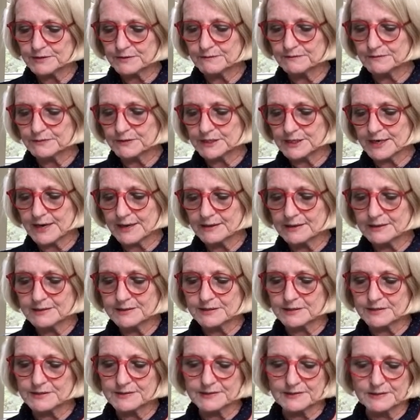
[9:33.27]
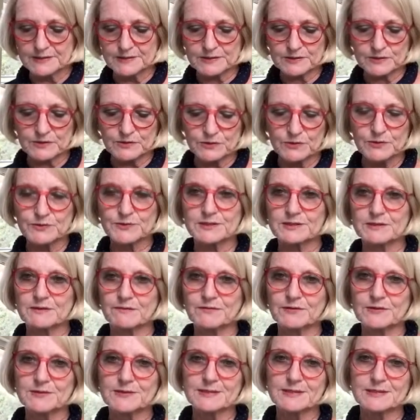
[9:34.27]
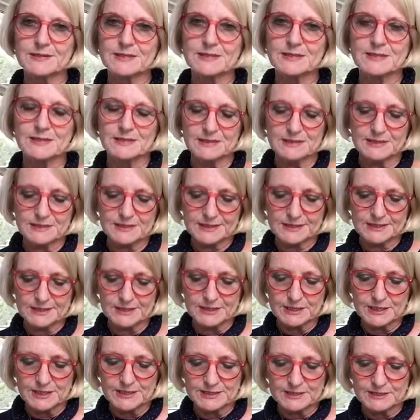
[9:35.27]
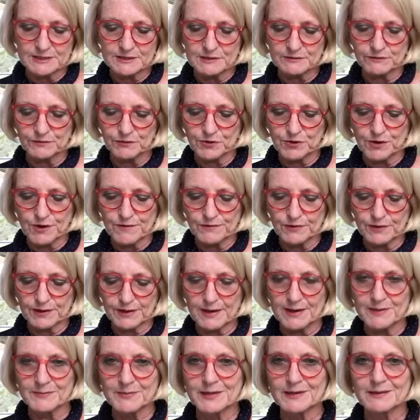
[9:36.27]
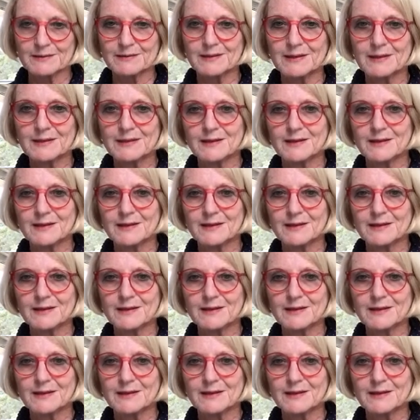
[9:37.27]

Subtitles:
of challenges in schools and for suggestions for overcoming